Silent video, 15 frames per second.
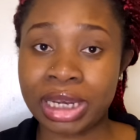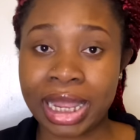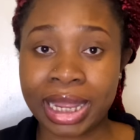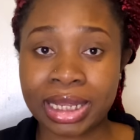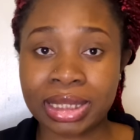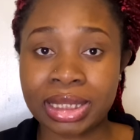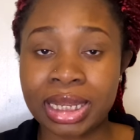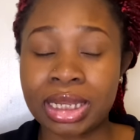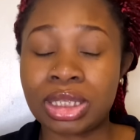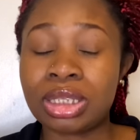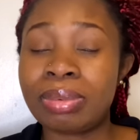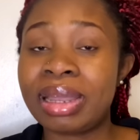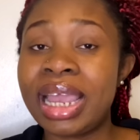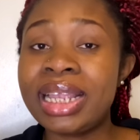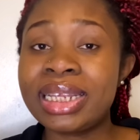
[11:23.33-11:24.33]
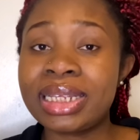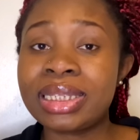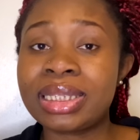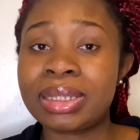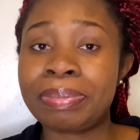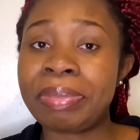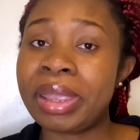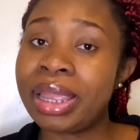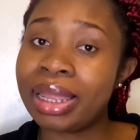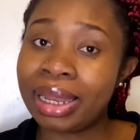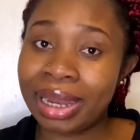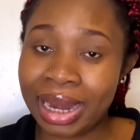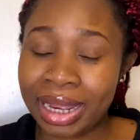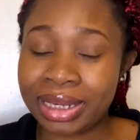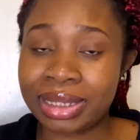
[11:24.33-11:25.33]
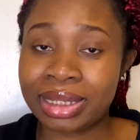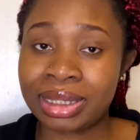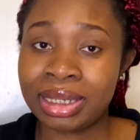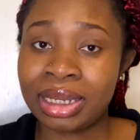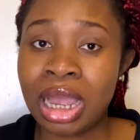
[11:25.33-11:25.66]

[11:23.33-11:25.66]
Like I said, some agencies pay less.